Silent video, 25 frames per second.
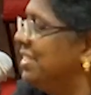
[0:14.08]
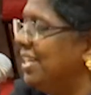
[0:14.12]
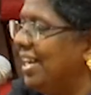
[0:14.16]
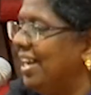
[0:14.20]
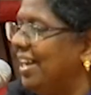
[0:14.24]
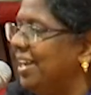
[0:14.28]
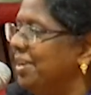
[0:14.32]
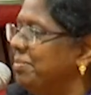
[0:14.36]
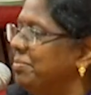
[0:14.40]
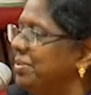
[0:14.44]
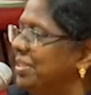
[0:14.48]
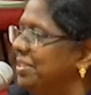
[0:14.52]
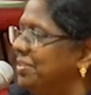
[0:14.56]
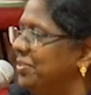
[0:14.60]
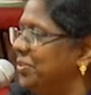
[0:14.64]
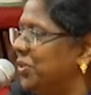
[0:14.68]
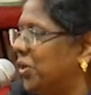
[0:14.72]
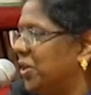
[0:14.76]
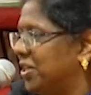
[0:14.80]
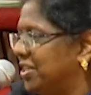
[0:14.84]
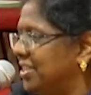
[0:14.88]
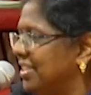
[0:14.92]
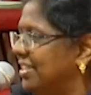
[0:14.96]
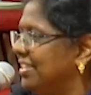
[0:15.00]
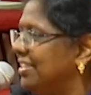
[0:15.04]
I'm a
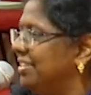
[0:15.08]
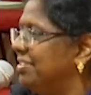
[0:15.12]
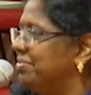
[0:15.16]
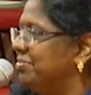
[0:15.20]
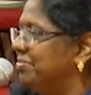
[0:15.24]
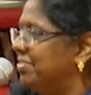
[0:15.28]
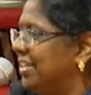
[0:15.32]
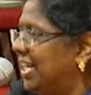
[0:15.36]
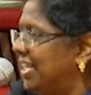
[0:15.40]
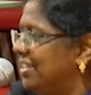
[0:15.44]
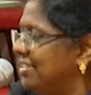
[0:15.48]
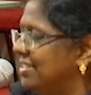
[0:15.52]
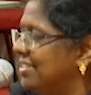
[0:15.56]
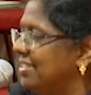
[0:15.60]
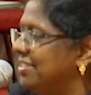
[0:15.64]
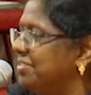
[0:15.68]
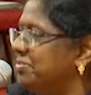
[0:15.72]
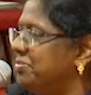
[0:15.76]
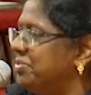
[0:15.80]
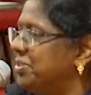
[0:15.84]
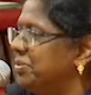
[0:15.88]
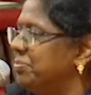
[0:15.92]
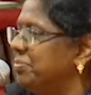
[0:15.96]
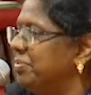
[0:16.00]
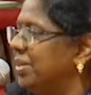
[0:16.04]
Dr.
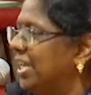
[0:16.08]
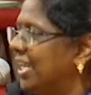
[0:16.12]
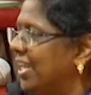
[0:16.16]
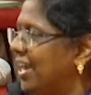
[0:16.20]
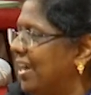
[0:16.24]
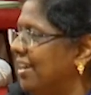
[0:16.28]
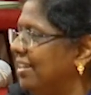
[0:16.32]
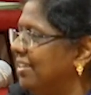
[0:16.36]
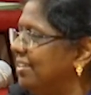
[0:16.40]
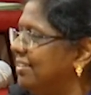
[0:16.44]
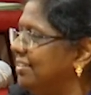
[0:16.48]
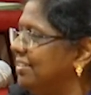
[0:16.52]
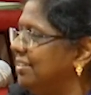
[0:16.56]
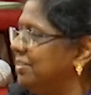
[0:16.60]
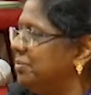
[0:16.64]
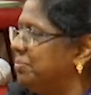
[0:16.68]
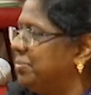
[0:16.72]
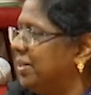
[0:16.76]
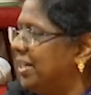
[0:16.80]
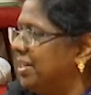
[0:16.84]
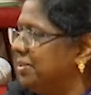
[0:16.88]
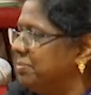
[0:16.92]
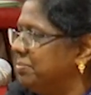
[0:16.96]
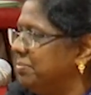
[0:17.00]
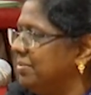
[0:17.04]
Infanta from Mechanical
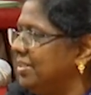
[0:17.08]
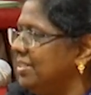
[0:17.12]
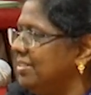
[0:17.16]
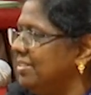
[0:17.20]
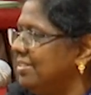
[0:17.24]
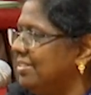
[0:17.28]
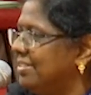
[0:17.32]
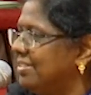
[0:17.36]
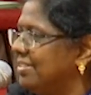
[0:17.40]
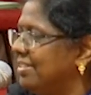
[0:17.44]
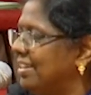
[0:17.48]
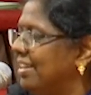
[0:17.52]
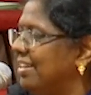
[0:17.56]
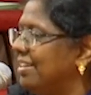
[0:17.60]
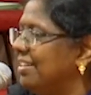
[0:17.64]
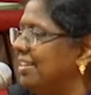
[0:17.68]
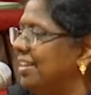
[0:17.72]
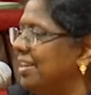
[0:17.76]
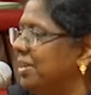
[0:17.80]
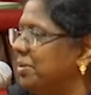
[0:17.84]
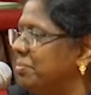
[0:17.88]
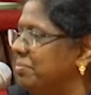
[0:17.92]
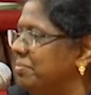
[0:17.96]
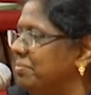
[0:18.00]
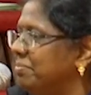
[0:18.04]
Department and
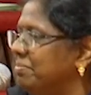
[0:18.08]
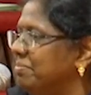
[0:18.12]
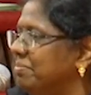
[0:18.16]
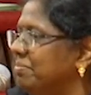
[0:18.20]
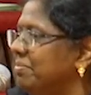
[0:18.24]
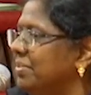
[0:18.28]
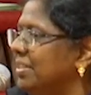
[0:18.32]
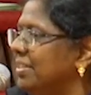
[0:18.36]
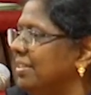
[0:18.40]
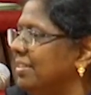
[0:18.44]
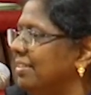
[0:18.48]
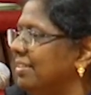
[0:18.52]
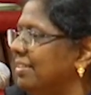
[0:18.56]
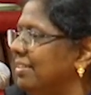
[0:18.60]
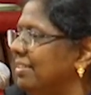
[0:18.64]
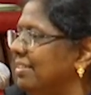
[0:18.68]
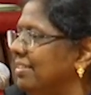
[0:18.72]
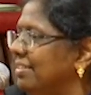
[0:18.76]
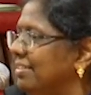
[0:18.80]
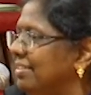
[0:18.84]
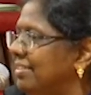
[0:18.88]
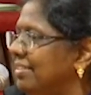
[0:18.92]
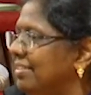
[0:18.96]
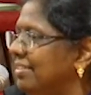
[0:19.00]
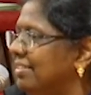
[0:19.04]
I'm
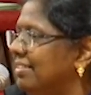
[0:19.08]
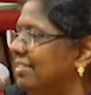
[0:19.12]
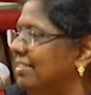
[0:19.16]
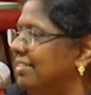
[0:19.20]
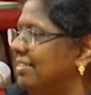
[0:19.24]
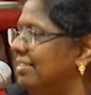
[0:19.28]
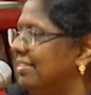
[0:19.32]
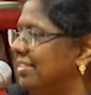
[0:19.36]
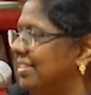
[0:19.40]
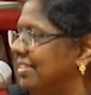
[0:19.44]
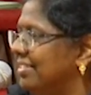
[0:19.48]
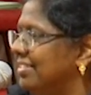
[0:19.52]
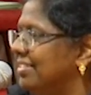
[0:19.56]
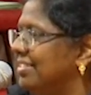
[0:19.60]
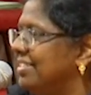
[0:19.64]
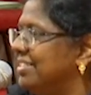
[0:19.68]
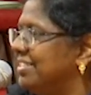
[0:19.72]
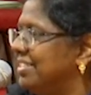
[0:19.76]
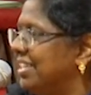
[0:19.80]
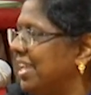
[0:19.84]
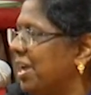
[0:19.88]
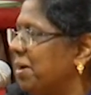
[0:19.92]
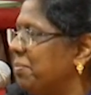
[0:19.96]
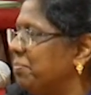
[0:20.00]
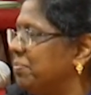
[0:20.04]
here in
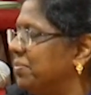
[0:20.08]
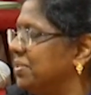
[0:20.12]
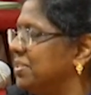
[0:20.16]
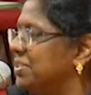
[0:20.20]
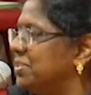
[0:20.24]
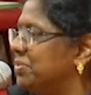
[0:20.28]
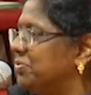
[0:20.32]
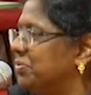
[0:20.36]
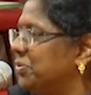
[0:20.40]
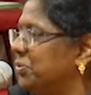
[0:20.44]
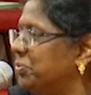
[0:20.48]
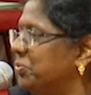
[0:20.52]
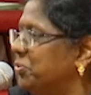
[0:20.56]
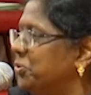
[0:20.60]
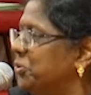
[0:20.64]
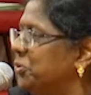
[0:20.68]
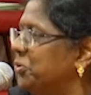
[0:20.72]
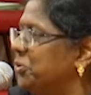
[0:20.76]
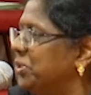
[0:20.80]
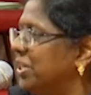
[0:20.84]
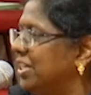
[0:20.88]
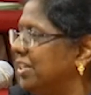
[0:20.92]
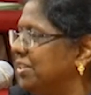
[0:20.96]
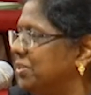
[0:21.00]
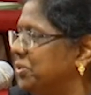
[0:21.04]
this campus for
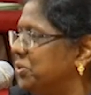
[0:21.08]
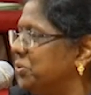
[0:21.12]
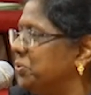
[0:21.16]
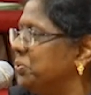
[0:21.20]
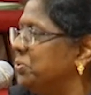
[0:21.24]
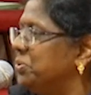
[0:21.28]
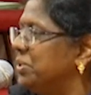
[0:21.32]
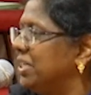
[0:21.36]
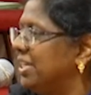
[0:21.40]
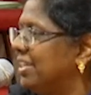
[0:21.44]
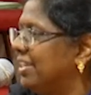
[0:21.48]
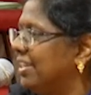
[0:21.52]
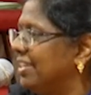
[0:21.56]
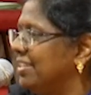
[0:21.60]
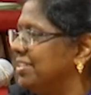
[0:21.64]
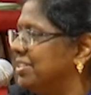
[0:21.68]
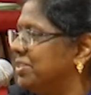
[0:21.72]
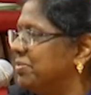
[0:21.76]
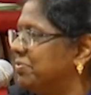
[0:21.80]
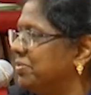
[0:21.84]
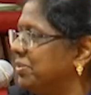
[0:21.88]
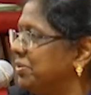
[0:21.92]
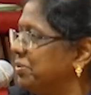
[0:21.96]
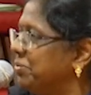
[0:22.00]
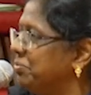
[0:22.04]
more than two
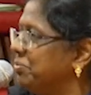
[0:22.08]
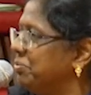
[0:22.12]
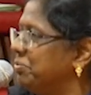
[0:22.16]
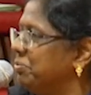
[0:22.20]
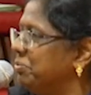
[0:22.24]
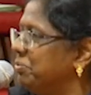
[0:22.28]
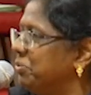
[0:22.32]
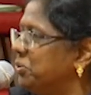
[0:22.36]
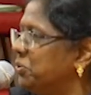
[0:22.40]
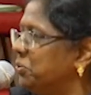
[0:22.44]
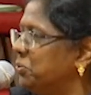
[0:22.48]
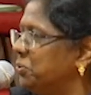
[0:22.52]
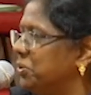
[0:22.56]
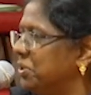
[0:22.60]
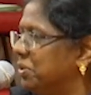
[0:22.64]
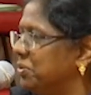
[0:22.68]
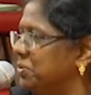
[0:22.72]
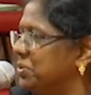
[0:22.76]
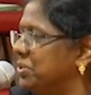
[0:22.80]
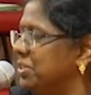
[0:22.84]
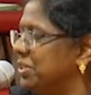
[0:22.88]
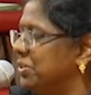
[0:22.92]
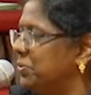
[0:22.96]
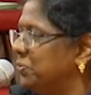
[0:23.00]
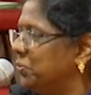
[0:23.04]
decades from
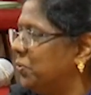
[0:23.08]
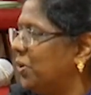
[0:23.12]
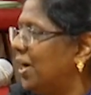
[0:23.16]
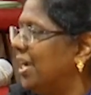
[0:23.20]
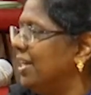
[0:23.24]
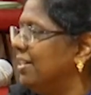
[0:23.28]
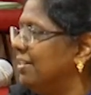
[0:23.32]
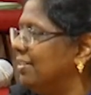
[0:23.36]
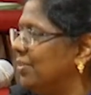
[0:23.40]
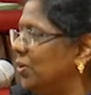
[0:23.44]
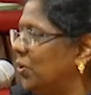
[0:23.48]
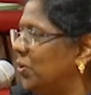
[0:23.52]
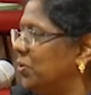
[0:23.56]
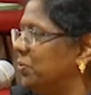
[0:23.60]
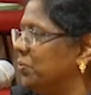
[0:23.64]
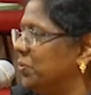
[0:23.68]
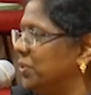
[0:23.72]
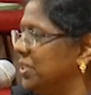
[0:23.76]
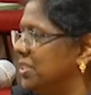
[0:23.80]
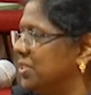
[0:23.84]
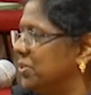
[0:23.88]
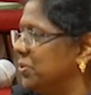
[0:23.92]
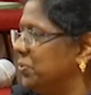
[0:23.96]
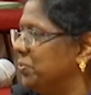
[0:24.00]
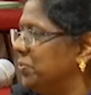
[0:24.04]
2001
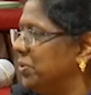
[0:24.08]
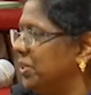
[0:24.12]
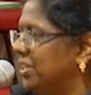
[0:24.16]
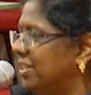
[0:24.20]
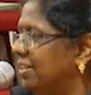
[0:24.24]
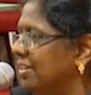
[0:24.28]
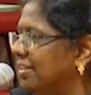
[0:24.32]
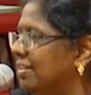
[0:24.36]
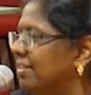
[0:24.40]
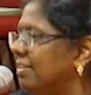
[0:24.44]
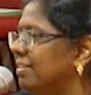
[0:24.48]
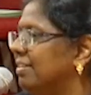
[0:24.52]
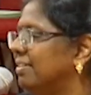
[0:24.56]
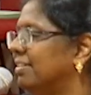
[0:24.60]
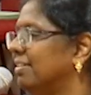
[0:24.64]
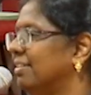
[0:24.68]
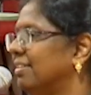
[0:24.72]
onwards over here.